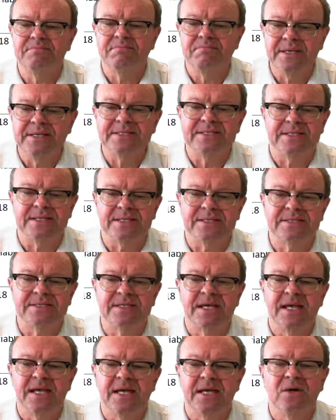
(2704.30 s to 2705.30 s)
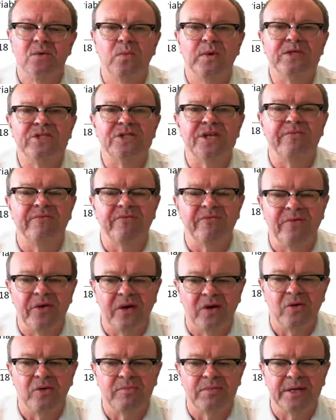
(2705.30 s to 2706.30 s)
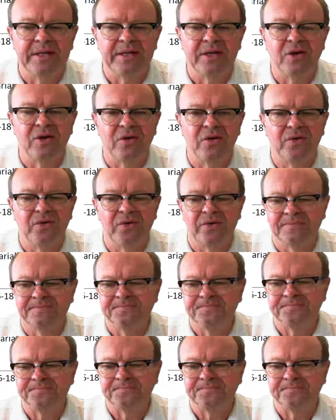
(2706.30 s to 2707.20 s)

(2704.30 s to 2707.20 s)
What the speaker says: in business which invariably occur.